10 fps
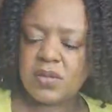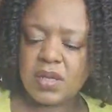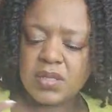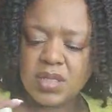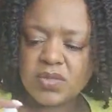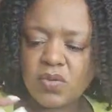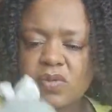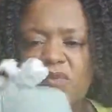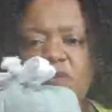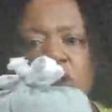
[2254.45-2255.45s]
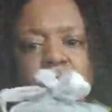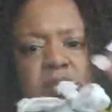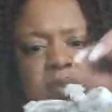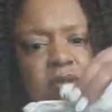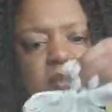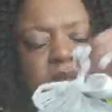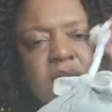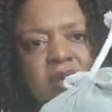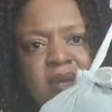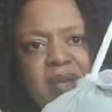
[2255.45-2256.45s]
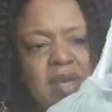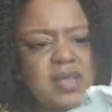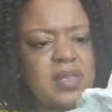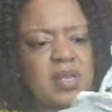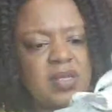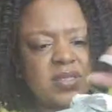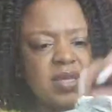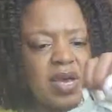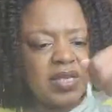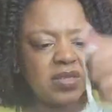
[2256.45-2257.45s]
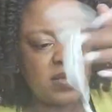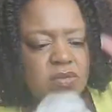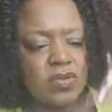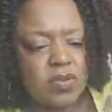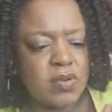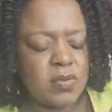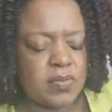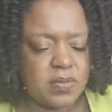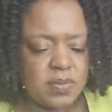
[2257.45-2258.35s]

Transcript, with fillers: it says it on the front. And then it's tied at the top.